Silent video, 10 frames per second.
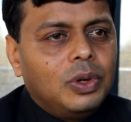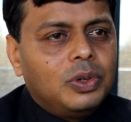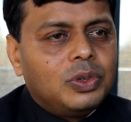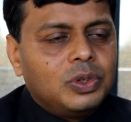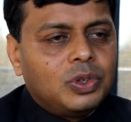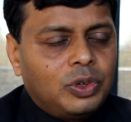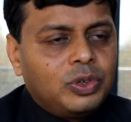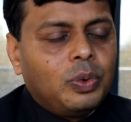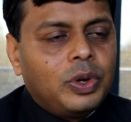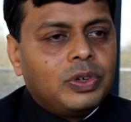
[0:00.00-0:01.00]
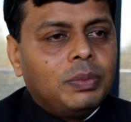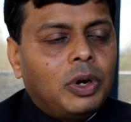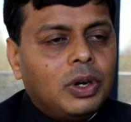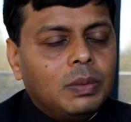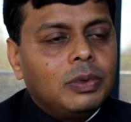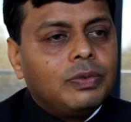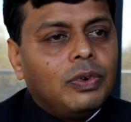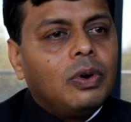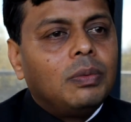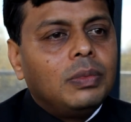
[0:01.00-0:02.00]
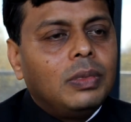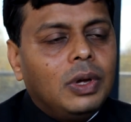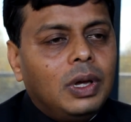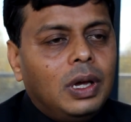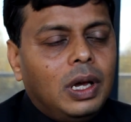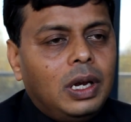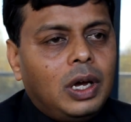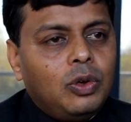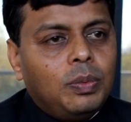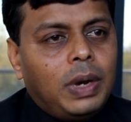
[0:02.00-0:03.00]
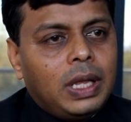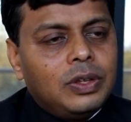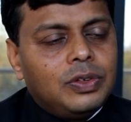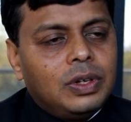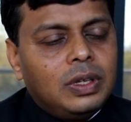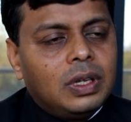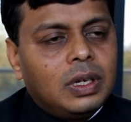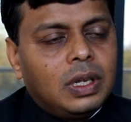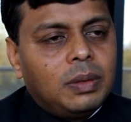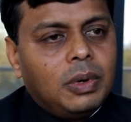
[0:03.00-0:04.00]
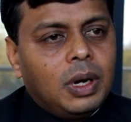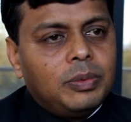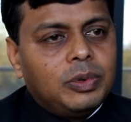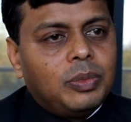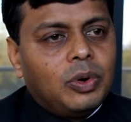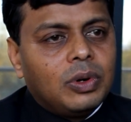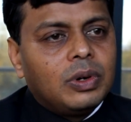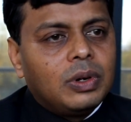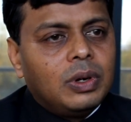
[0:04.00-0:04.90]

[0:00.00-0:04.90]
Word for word: So it's also a question about urban form and how you plan the city that, that becomes important.